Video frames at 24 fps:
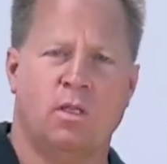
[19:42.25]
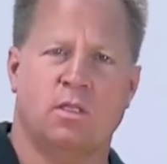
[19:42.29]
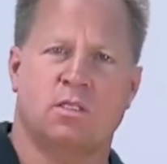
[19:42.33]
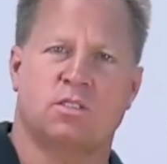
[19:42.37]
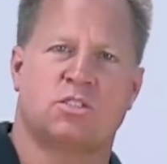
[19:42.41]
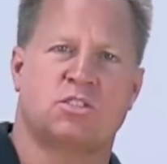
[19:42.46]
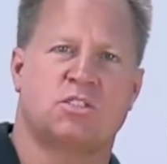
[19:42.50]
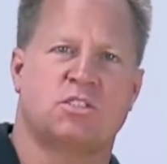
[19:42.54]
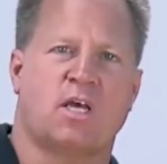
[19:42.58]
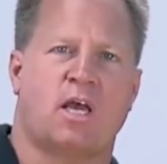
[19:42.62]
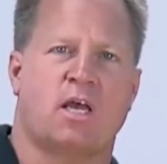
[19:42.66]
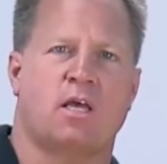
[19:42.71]
of the
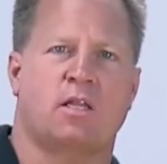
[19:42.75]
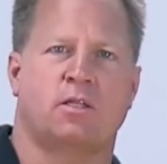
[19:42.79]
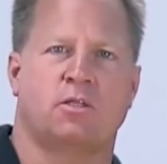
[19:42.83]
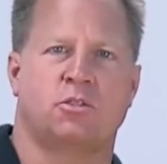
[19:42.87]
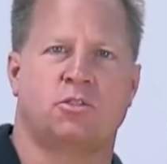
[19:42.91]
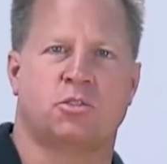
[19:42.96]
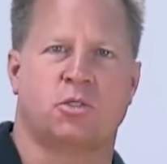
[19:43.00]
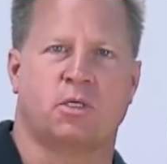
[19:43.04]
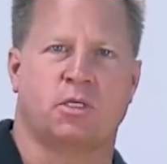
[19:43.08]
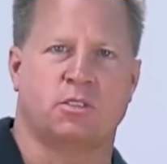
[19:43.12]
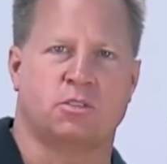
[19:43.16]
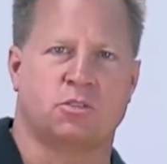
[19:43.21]
styling
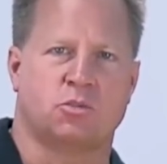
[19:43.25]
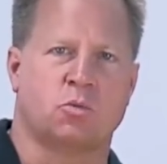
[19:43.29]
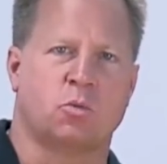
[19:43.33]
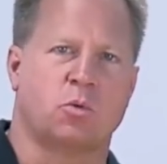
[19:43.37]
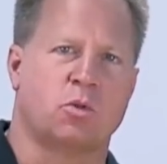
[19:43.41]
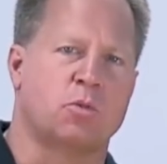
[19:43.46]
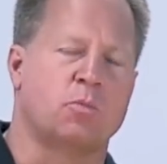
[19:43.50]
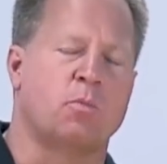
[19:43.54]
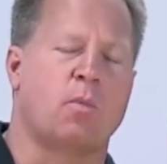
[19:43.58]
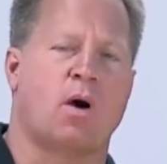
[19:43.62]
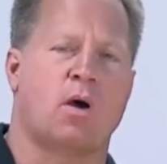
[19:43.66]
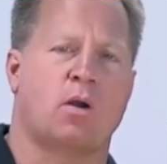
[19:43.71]
trends
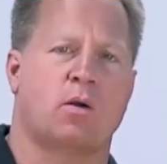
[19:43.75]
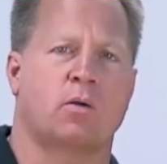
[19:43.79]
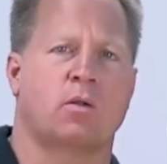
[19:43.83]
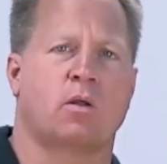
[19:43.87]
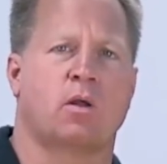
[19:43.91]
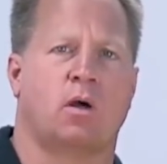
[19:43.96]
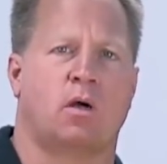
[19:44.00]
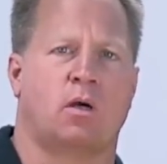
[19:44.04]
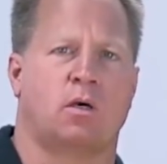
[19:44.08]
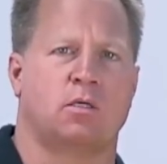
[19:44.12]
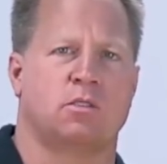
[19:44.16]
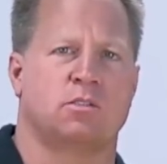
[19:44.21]
with modern
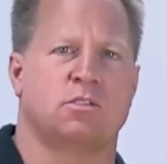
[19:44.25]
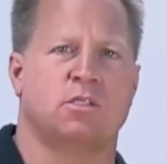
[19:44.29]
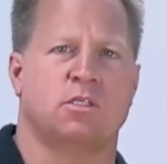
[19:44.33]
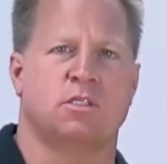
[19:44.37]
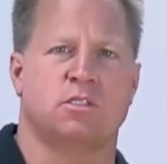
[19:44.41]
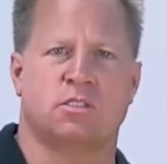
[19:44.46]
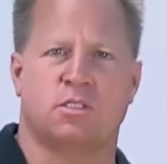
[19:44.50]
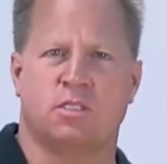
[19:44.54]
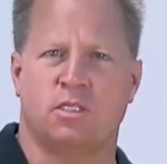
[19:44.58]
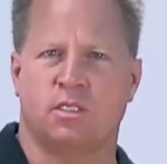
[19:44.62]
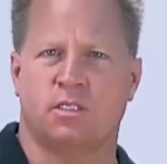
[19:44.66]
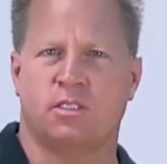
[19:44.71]
cars
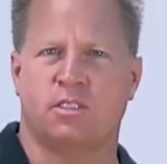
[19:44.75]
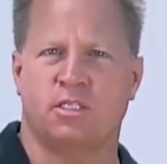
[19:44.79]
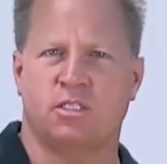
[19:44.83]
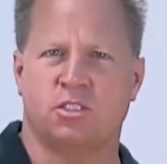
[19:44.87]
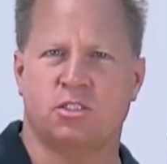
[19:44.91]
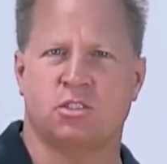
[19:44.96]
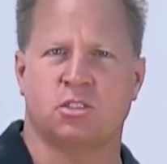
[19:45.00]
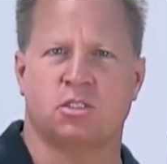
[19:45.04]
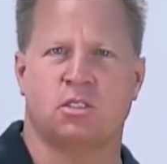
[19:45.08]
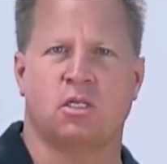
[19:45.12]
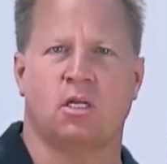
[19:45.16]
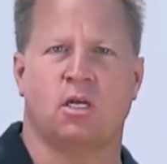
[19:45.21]
is the
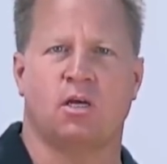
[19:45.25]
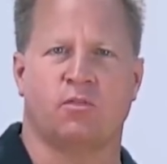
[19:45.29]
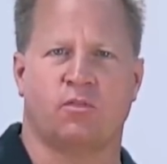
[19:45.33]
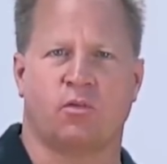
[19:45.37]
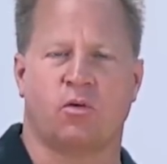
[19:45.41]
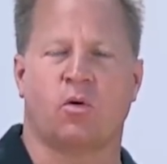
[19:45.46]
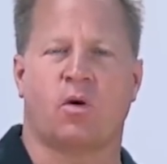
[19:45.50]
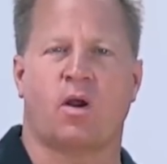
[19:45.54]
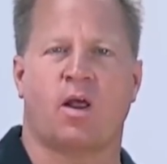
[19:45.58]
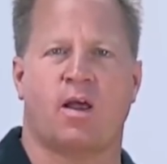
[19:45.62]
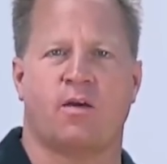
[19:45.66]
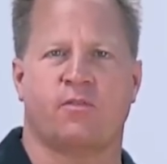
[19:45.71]
addition of
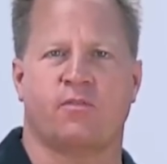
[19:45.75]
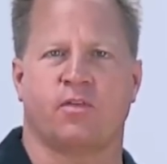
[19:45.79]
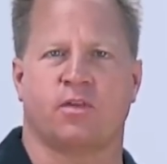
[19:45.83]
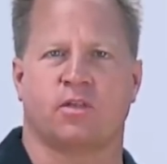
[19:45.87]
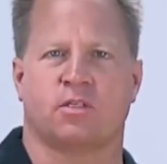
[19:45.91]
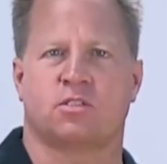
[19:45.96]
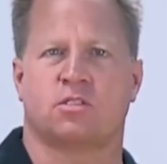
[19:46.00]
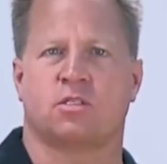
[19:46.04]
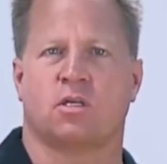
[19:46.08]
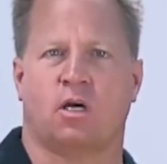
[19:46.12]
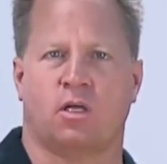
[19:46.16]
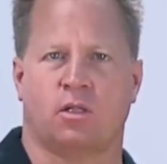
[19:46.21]

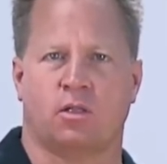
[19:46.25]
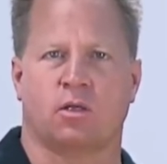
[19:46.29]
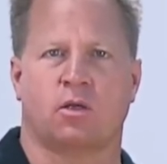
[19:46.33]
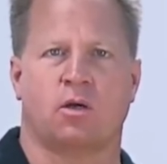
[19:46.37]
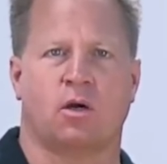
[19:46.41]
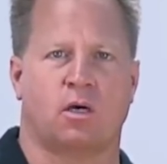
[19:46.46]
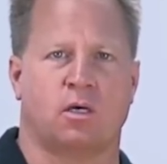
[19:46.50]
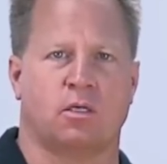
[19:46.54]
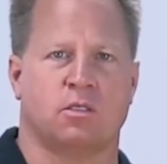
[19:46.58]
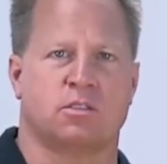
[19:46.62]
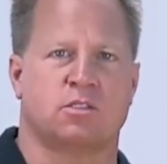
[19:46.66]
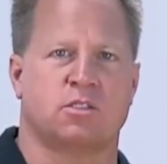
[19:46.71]
graphics on the
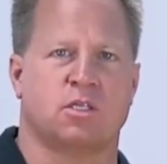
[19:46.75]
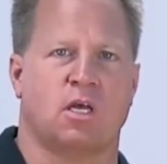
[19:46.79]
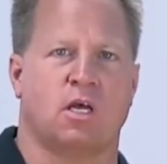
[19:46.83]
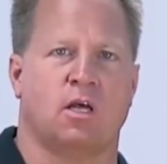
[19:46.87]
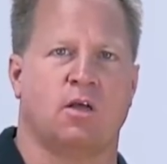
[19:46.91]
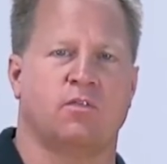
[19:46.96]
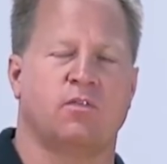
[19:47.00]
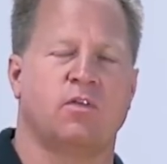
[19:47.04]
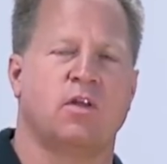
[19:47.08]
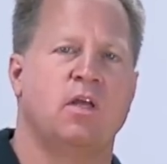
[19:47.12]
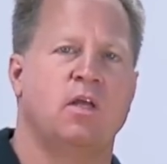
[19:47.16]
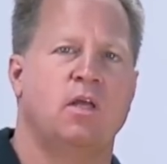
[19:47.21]
car
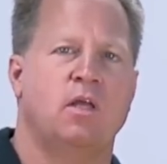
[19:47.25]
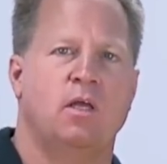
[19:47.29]
itself.